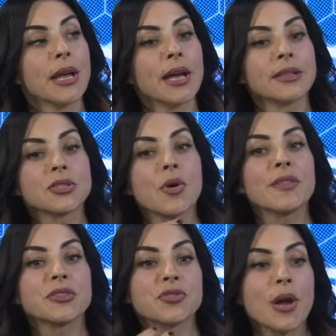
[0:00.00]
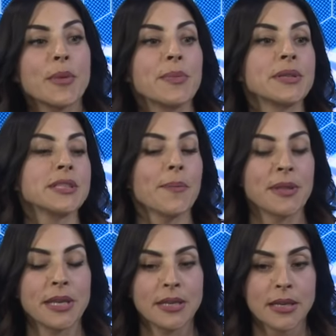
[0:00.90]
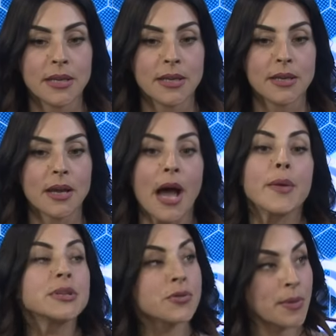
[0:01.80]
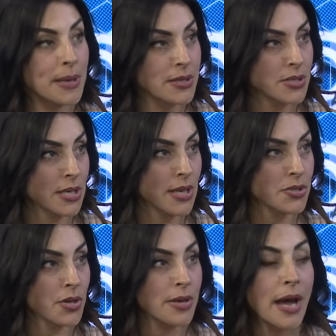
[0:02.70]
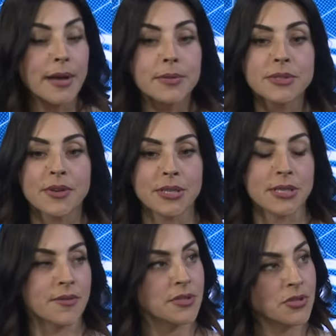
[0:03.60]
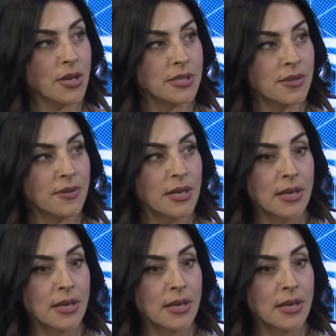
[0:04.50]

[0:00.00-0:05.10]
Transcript: And so all this trauma builds up. And then I was a rebellious teenager and I was very self-destructive.